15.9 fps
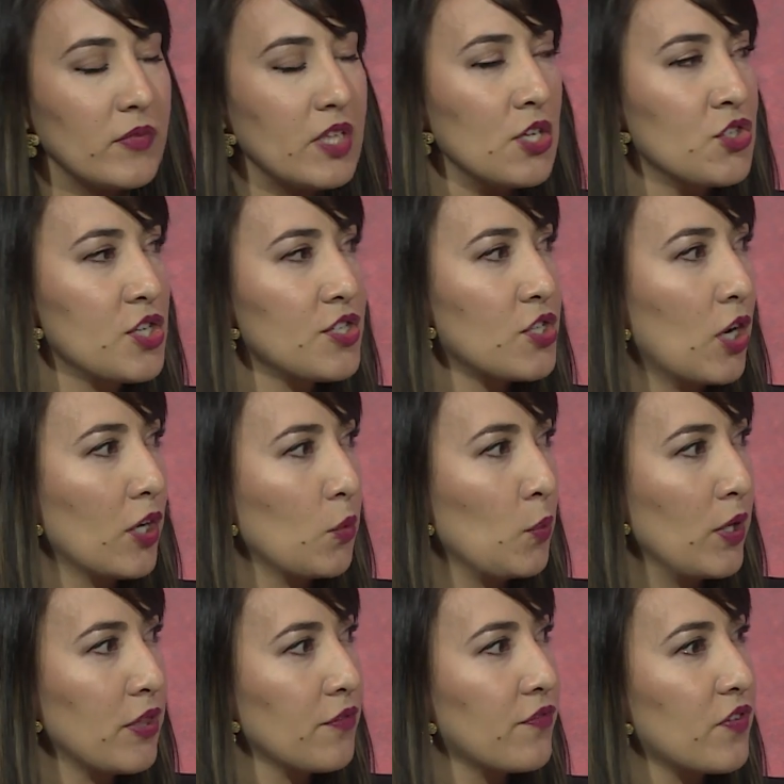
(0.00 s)
She started
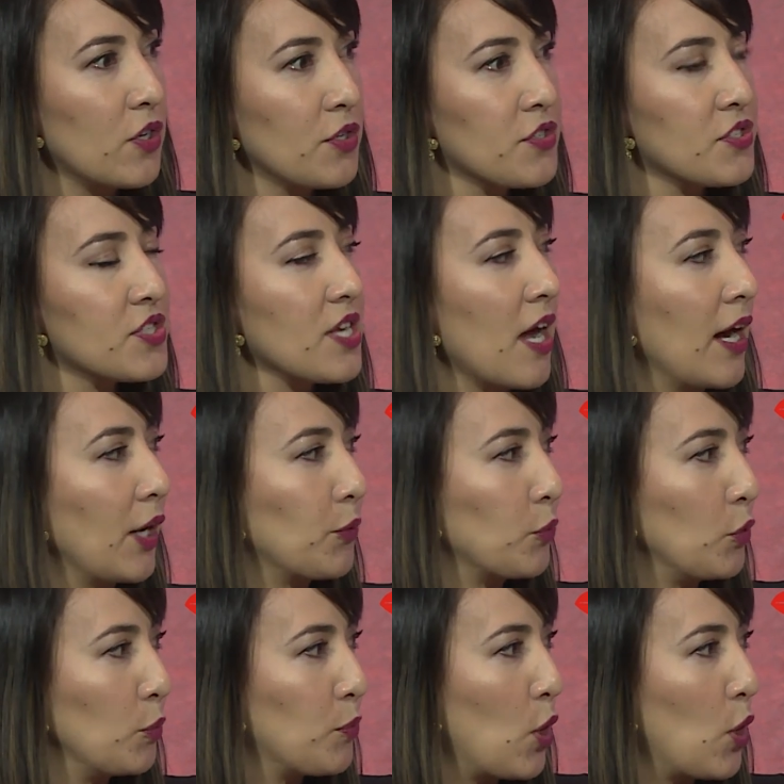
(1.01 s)
one of the first group